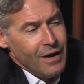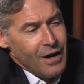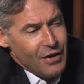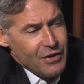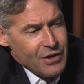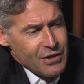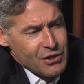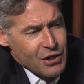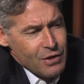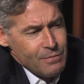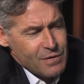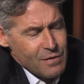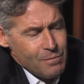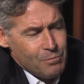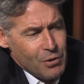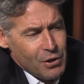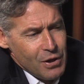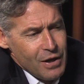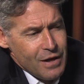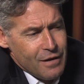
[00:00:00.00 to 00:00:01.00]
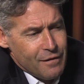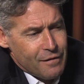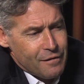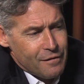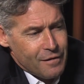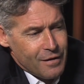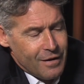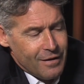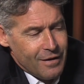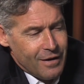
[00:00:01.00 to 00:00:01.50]
And in terms of
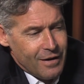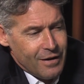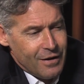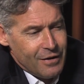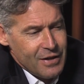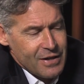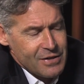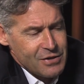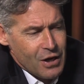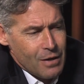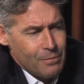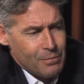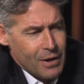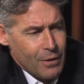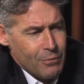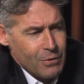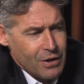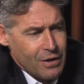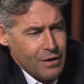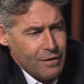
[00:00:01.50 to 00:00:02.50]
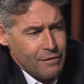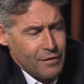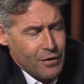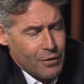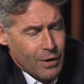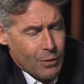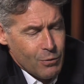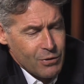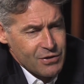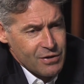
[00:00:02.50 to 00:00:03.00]
belief, an example I would give
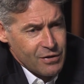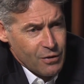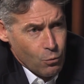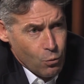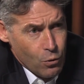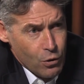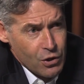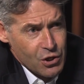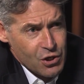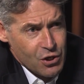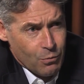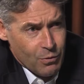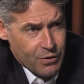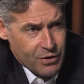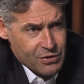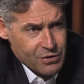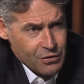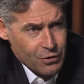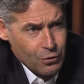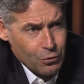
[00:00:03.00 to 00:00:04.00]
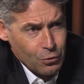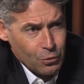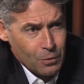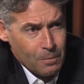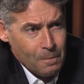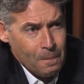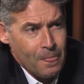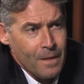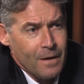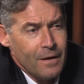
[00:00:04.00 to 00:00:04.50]
you, I went to the workshop with a school,
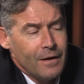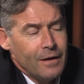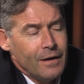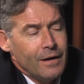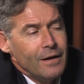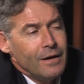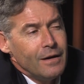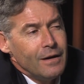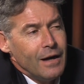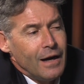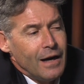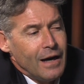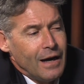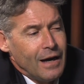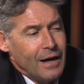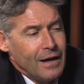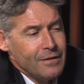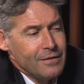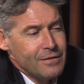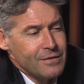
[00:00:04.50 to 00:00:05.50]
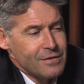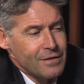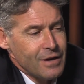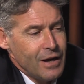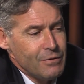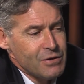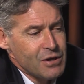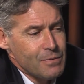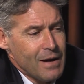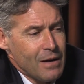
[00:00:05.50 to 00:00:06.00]
and
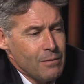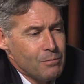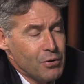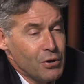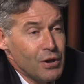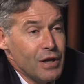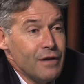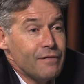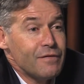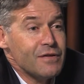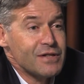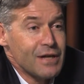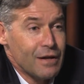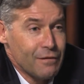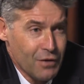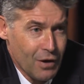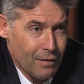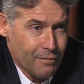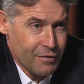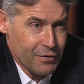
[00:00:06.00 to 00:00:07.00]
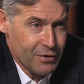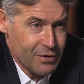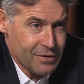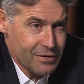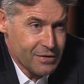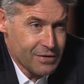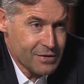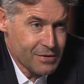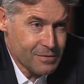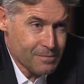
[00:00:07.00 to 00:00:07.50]
it was about belief and
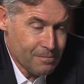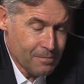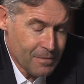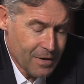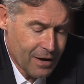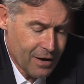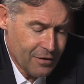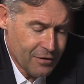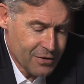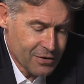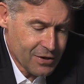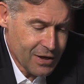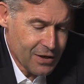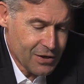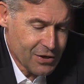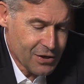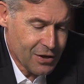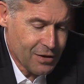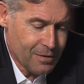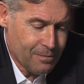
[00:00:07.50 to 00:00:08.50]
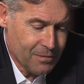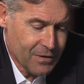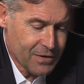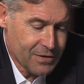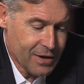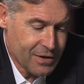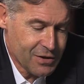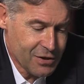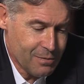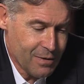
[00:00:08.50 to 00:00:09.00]
self-confidence. And the teacher
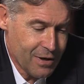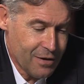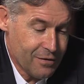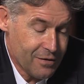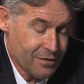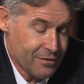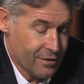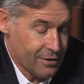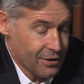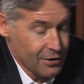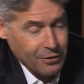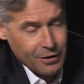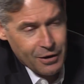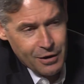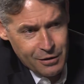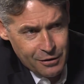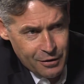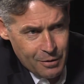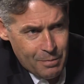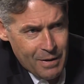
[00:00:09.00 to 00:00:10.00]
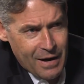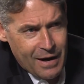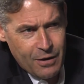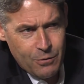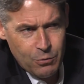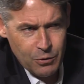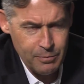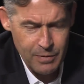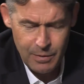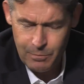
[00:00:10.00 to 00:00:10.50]
said to me that the little girl at the
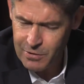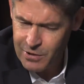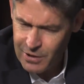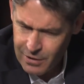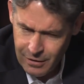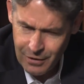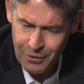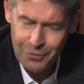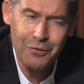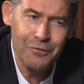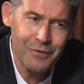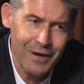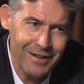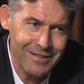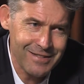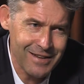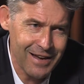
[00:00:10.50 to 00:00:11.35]
back wouldn't be particularly good that